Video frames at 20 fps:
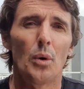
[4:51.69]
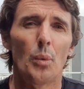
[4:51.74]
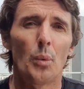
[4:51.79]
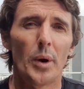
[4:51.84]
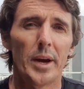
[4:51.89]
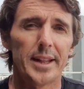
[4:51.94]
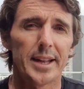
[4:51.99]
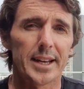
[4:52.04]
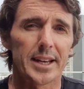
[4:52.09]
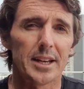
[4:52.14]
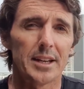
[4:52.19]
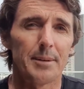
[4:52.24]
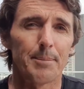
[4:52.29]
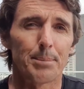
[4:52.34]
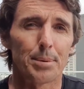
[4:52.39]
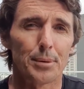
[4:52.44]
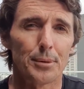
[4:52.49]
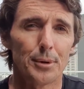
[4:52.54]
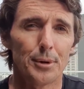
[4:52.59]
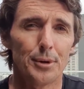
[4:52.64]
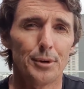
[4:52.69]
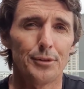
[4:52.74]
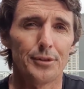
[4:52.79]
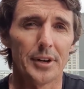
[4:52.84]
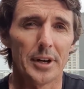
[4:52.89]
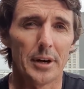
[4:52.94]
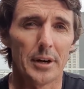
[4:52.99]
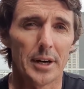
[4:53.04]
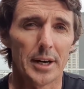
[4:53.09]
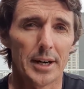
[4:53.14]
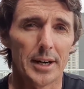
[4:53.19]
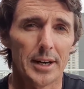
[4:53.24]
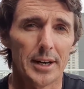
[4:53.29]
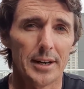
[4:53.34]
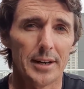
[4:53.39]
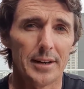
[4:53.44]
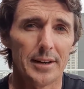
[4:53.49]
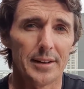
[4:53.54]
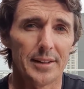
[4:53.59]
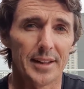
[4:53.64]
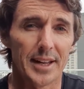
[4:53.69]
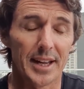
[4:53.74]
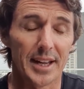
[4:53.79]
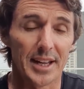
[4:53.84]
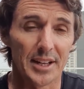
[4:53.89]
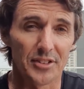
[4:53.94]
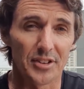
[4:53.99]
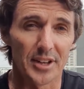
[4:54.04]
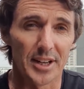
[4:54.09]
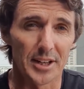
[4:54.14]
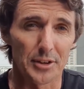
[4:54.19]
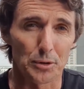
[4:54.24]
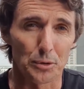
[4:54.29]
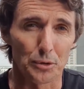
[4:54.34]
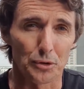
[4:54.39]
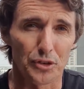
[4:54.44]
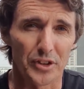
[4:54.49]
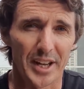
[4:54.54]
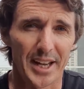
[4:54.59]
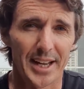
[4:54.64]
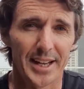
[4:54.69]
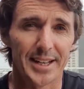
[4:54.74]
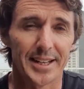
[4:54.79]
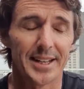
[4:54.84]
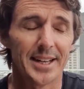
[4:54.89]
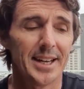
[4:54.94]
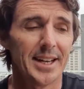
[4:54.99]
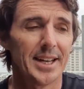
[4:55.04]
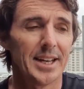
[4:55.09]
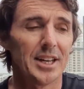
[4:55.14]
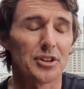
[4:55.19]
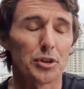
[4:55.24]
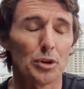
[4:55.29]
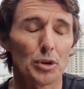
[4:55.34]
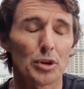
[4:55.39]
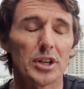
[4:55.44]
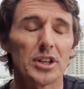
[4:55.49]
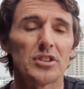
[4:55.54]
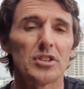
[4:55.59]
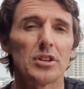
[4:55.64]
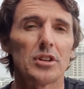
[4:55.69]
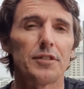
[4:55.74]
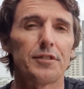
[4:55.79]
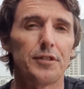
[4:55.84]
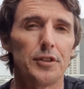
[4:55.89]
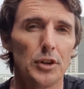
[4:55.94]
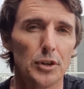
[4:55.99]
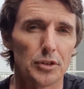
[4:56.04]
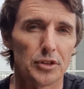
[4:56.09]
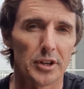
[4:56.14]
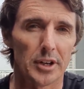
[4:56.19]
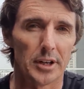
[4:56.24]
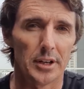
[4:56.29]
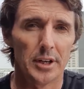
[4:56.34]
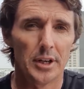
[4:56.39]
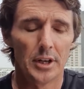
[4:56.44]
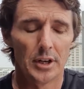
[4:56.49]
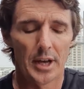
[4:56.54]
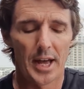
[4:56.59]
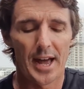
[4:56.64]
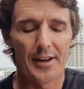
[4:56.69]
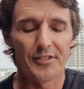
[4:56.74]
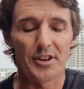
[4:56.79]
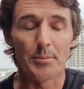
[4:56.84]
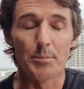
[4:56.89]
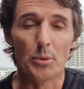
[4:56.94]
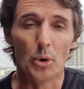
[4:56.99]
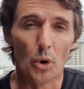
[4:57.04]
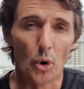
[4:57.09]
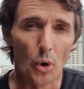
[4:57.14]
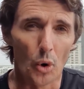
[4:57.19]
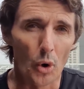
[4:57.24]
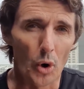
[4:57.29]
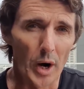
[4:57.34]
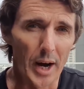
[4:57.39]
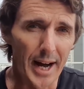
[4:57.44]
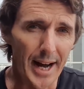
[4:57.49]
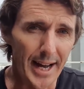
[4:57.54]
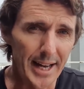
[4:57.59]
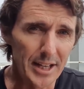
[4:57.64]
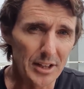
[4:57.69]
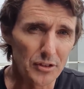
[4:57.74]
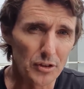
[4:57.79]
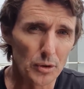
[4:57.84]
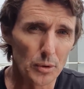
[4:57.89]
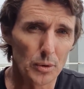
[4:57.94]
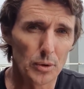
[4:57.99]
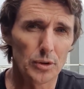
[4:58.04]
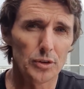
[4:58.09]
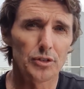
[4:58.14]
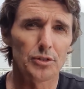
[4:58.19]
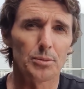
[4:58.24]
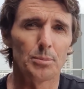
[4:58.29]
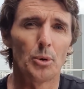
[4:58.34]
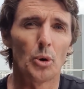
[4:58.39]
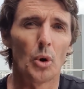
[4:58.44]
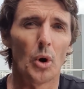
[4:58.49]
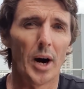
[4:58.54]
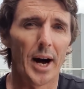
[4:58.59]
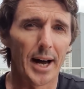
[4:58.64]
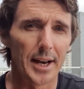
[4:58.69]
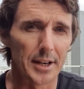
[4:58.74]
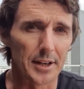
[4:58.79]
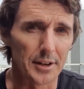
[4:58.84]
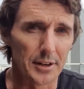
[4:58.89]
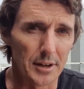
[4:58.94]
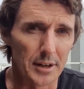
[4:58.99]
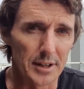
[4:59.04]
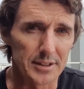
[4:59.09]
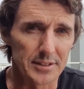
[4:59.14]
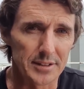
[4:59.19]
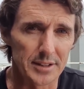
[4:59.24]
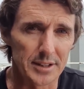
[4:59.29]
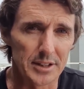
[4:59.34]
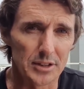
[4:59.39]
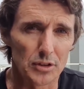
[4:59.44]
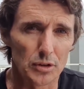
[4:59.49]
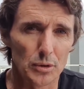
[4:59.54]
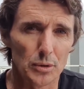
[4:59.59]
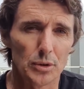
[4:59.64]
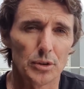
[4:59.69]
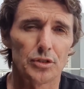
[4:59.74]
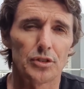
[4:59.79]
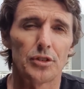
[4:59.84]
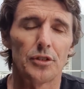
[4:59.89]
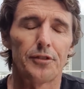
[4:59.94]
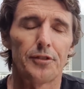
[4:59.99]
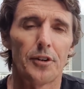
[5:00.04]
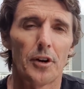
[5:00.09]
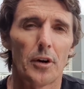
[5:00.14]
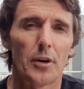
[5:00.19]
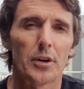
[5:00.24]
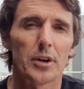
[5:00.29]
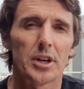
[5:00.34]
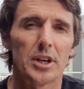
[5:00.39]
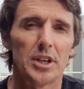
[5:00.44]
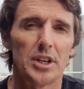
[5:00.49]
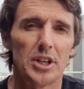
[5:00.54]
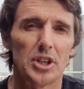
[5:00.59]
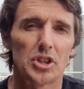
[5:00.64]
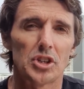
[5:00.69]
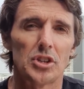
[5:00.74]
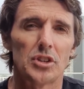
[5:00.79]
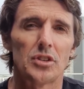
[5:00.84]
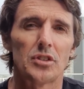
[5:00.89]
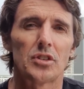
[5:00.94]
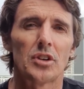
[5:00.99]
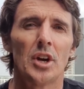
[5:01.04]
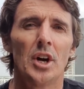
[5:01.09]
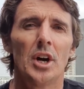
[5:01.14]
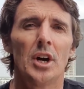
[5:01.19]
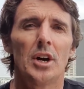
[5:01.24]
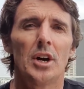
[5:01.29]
where they can improve their international standard, is looking to the future. having more A tours, more under-19 tours to foreign conditions